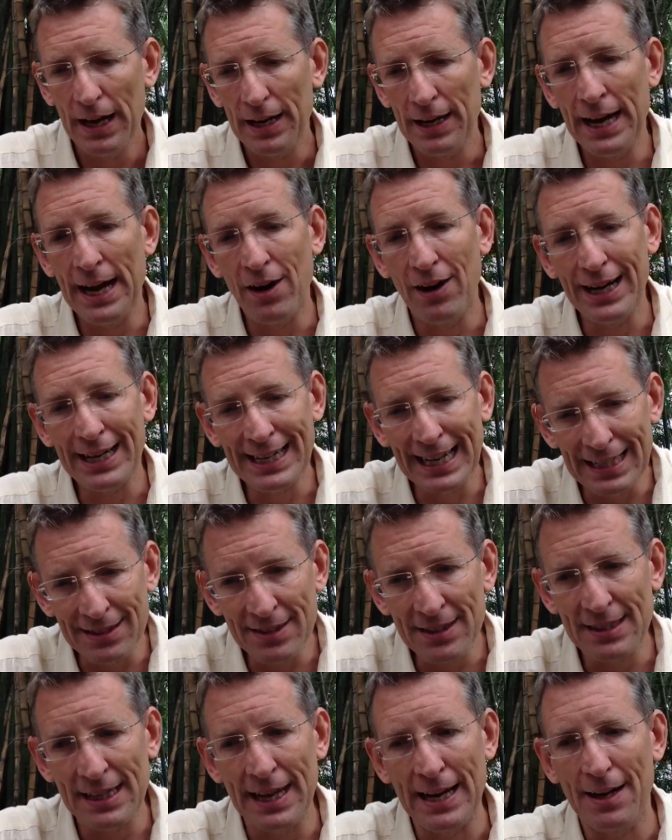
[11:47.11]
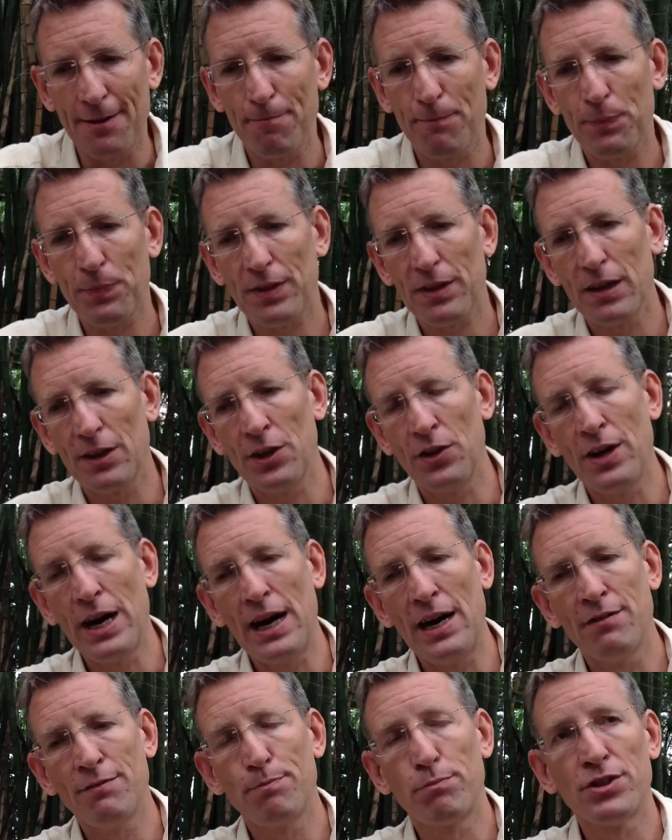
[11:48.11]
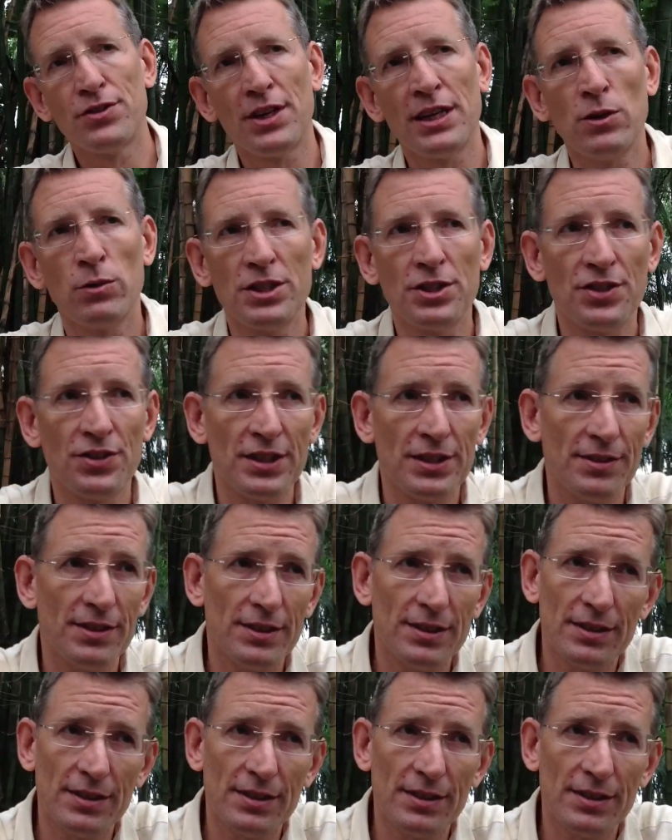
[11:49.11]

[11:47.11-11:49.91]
Now, against that, you have Brazil, which is,